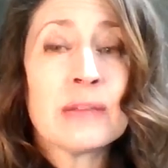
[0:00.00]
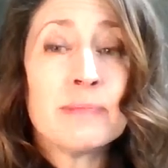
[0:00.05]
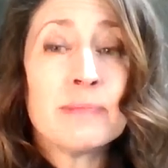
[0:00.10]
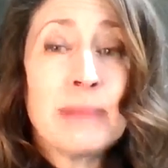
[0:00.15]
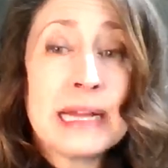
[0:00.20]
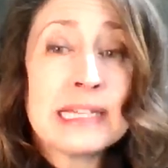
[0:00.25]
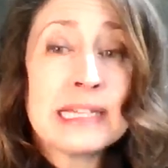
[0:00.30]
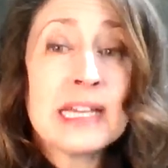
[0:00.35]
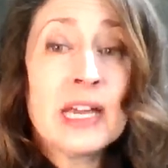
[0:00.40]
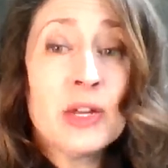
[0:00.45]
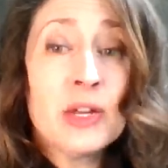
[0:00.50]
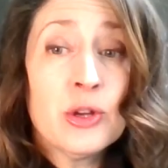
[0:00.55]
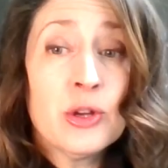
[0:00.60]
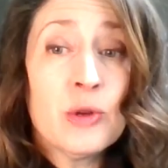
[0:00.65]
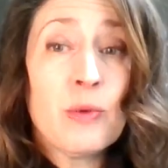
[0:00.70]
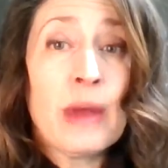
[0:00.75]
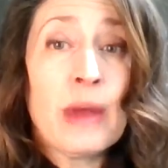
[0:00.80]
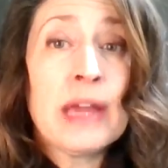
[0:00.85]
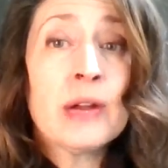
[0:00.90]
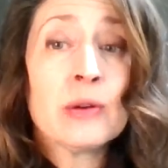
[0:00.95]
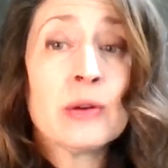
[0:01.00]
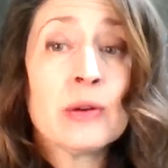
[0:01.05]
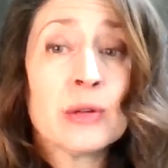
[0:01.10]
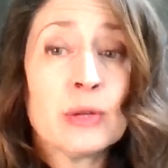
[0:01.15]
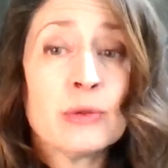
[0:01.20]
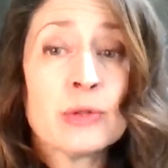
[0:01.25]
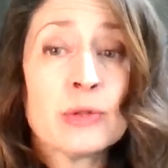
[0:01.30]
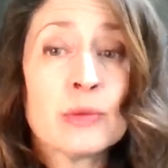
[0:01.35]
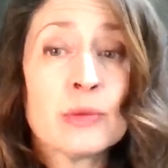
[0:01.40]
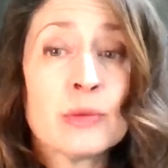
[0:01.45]
maintain your weight or
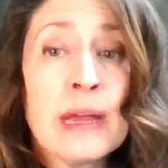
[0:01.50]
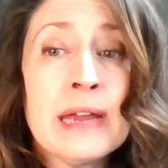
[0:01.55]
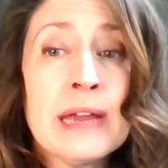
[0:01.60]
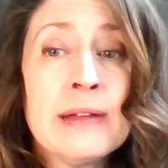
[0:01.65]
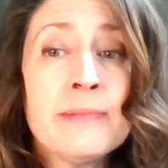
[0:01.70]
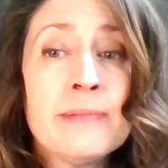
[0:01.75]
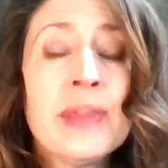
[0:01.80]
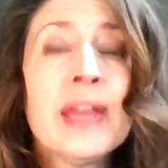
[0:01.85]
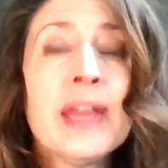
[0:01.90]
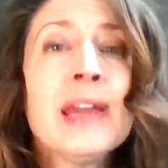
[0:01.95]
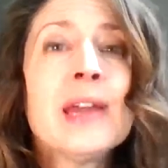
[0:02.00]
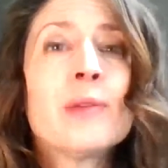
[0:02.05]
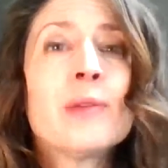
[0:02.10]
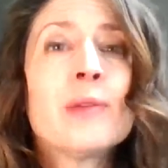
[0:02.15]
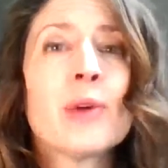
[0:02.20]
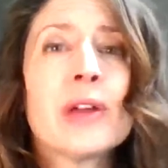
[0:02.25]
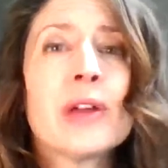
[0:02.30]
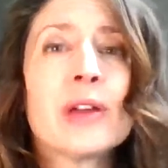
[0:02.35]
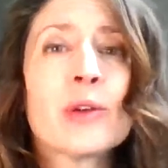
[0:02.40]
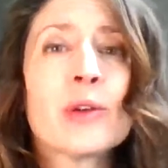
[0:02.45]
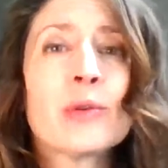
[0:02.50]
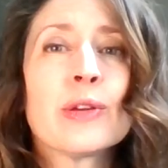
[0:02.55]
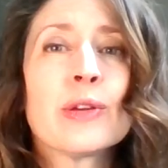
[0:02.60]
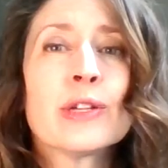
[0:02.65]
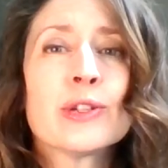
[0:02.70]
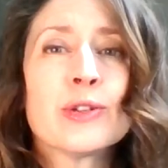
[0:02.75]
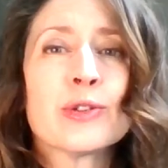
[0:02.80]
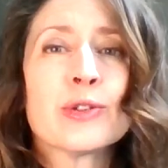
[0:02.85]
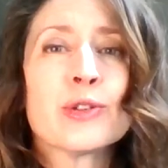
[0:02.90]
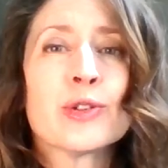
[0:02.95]
lose weight. It will
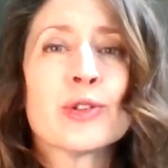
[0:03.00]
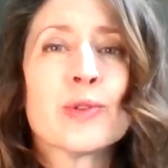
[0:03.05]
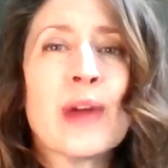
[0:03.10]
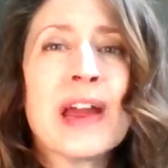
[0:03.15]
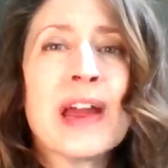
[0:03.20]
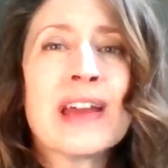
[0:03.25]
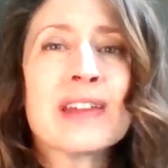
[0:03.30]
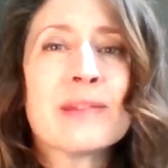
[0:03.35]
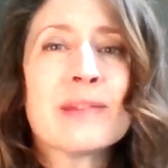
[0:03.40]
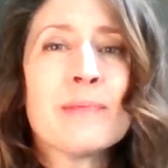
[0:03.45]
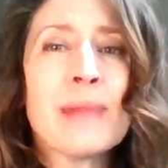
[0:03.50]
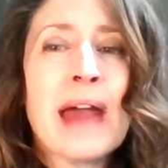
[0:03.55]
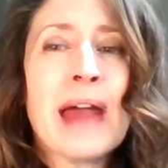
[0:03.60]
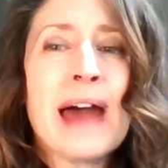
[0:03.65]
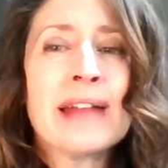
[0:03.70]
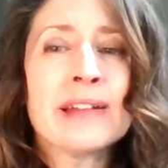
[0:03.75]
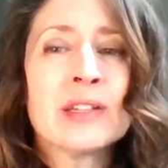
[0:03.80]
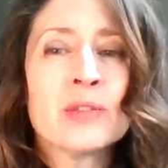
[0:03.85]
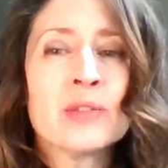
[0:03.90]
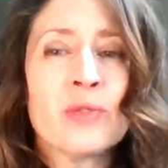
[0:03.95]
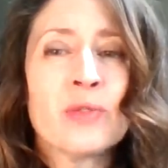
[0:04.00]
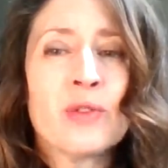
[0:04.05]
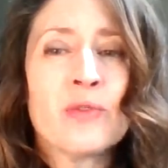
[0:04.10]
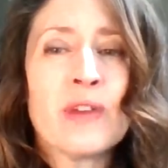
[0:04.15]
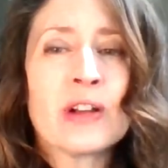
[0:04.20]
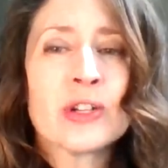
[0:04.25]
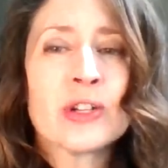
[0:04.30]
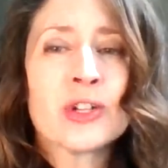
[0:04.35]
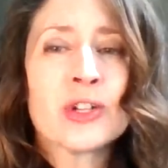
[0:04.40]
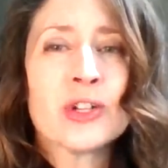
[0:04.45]
increase your strength and balance for
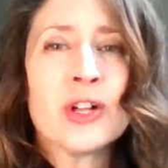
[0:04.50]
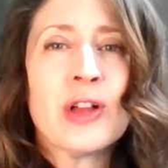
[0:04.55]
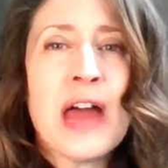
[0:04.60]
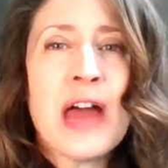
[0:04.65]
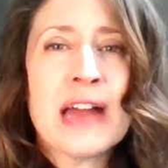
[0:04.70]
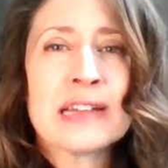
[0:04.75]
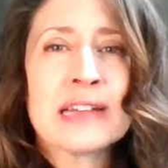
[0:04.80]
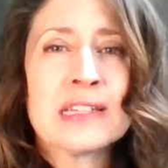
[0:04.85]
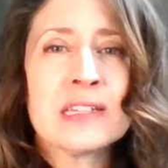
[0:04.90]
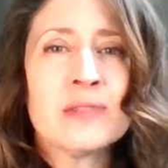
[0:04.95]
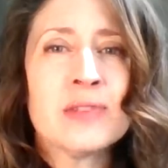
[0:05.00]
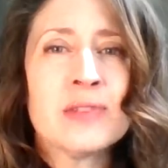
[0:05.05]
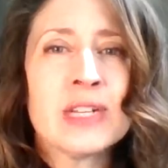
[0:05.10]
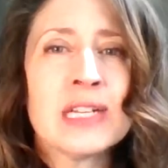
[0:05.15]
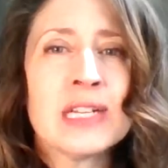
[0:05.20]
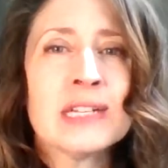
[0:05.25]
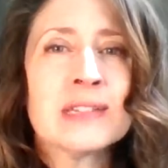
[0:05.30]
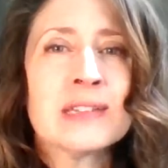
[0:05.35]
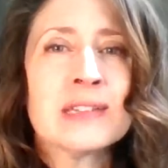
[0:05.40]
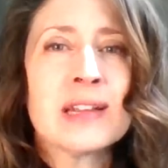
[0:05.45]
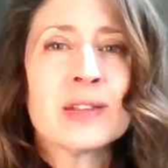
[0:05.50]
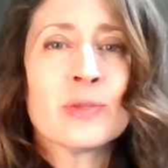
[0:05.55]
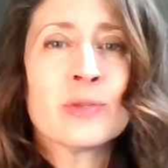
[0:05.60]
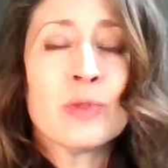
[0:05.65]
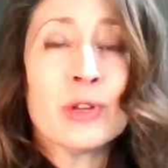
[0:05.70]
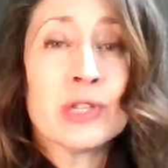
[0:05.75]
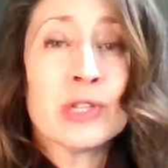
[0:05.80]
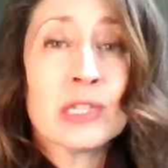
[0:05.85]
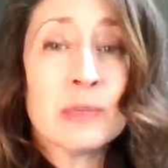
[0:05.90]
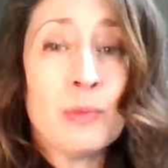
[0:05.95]
functional activities, as
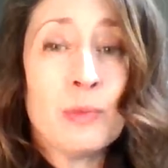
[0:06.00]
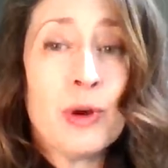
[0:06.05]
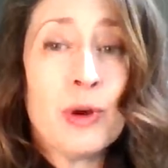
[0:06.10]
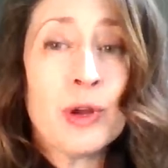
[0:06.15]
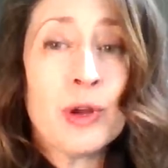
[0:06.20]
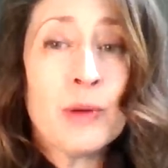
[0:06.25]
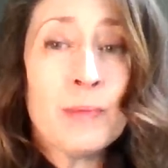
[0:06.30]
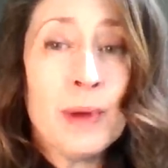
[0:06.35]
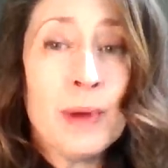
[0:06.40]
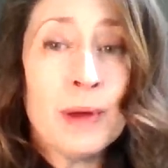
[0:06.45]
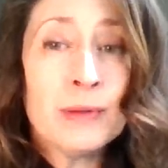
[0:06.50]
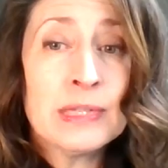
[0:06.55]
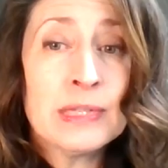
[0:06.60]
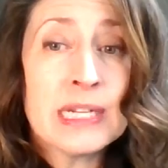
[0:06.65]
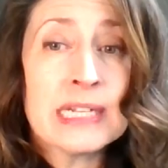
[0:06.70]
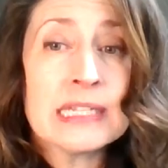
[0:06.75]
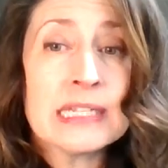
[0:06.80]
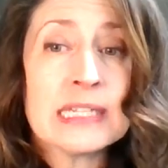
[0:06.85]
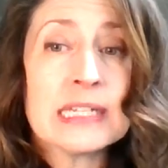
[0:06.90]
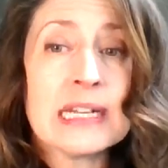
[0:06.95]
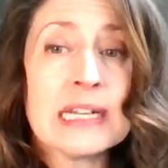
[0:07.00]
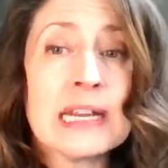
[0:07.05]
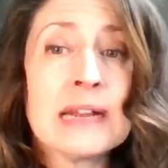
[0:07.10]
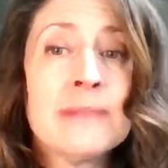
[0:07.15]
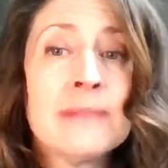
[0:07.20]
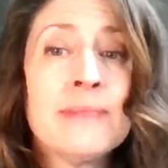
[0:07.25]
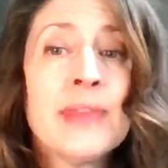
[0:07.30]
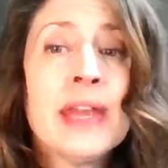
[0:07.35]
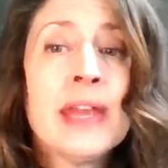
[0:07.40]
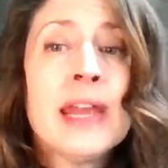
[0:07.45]
well as support your bone
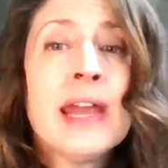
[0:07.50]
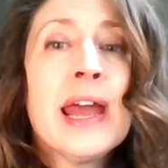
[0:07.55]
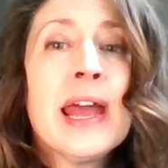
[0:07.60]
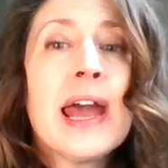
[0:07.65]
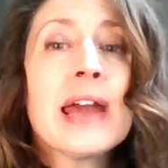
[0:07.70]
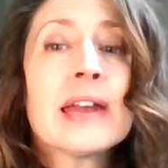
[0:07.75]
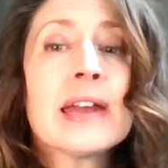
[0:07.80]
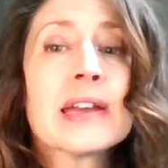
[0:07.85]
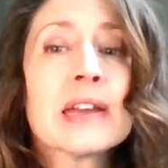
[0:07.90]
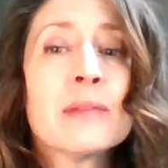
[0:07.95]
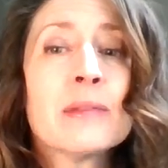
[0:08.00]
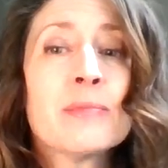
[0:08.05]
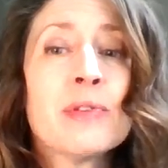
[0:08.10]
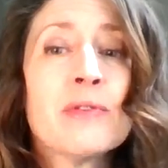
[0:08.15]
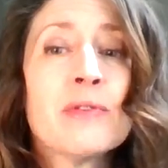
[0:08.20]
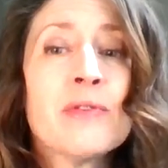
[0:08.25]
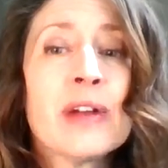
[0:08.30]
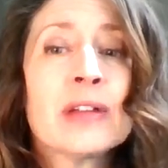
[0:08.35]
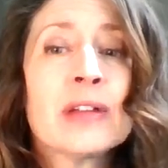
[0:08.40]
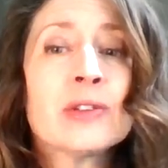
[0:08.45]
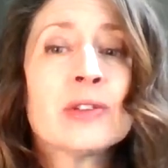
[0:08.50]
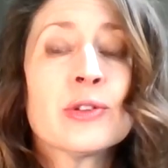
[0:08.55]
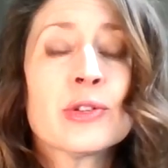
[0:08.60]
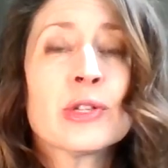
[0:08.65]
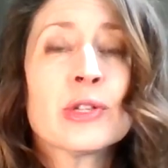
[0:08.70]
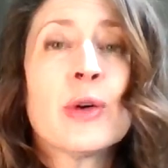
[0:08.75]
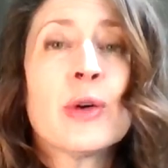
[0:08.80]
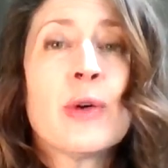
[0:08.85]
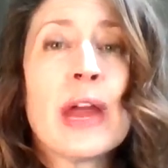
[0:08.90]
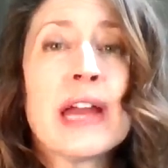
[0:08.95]
density. And it can prevent or
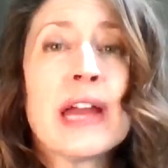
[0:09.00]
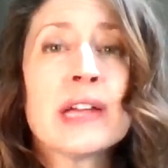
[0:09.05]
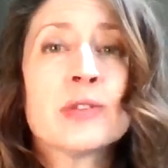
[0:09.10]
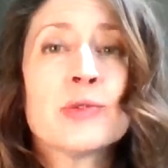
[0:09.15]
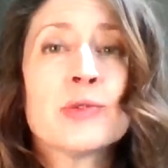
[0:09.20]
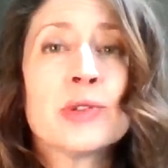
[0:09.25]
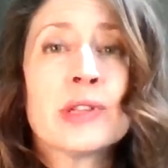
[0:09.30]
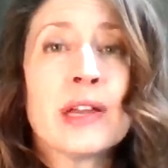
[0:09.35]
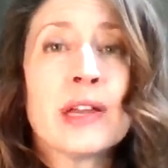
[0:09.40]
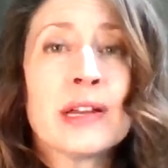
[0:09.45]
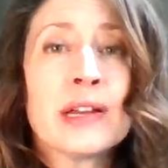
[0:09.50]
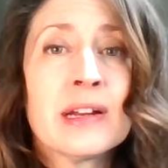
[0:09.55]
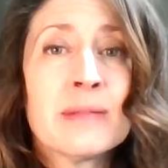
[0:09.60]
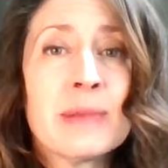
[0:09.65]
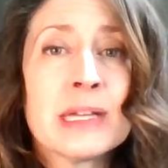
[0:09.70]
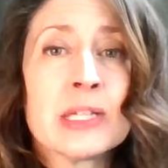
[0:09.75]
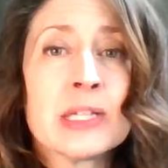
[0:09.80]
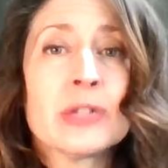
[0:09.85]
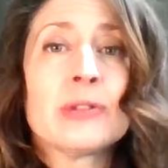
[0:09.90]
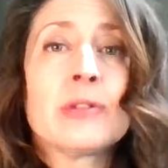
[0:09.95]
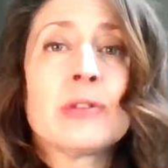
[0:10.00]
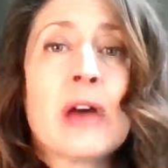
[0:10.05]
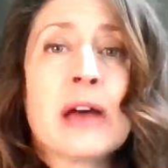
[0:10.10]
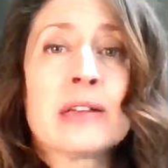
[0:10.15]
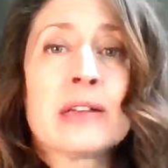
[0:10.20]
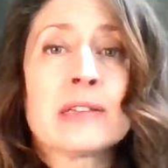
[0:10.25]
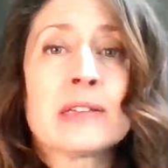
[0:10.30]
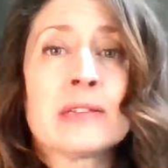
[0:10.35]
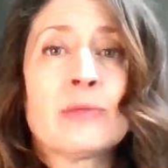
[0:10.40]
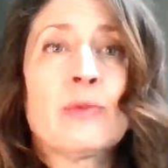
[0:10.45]
slow age-related muscle
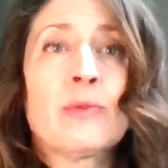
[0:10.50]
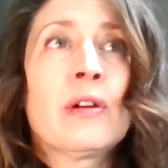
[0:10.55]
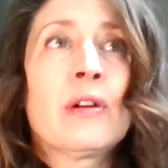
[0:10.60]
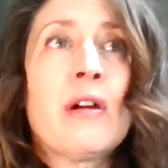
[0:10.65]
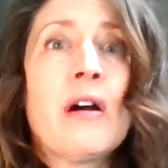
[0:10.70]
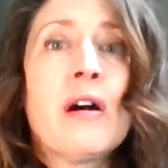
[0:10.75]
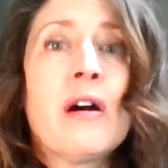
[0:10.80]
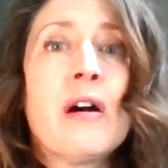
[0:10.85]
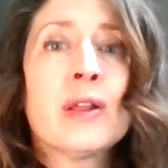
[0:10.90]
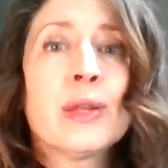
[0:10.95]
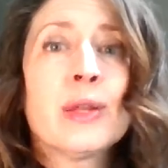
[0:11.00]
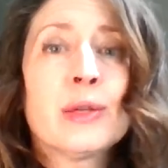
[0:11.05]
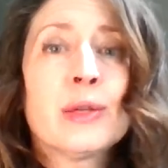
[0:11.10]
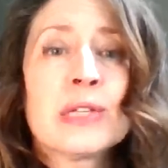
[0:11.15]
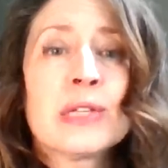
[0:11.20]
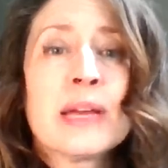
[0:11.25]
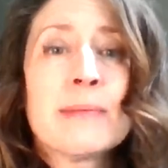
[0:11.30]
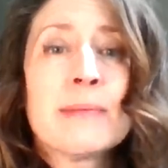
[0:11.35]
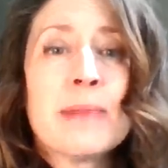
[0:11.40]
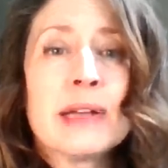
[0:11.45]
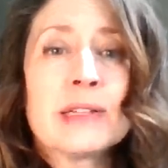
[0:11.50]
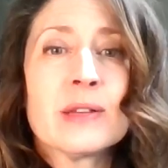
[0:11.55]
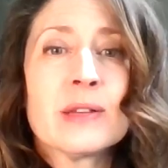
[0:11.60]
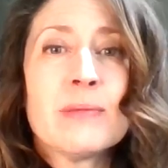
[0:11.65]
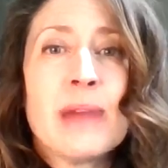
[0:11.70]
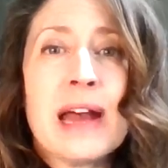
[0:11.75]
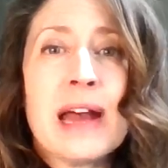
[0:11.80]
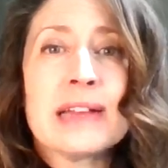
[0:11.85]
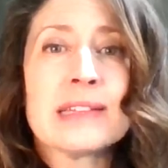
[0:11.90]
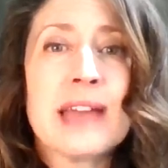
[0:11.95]
loss. We are all losing muscle
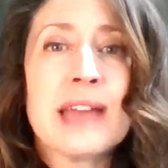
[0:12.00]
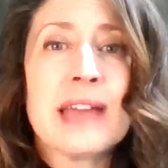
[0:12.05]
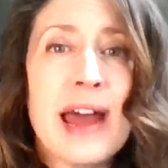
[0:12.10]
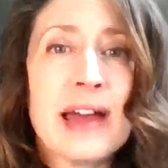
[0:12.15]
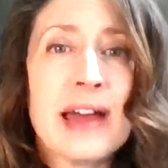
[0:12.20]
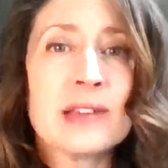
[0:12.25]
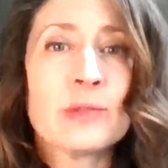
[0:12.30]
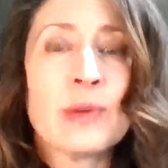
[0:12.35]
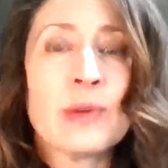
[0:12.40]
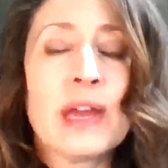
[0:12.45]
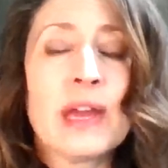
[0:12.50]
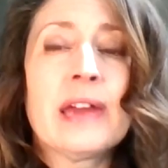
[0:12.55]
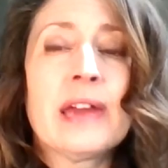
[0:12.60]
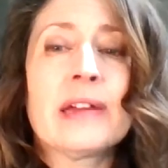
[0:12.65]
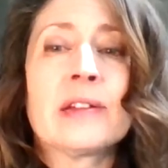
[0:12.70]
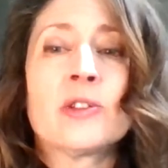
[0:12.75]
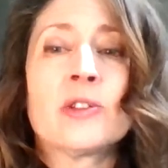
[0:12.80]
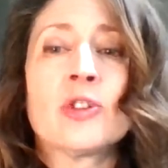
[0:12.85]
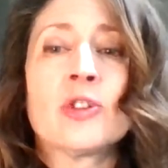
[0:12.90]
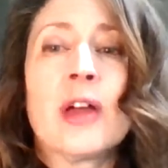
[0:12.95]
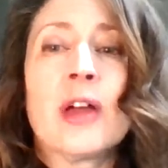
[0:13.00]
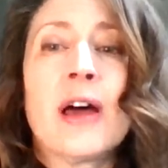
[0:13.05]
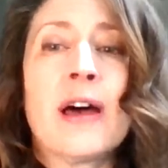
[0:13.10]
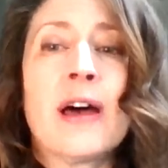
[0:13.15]
mass as we age,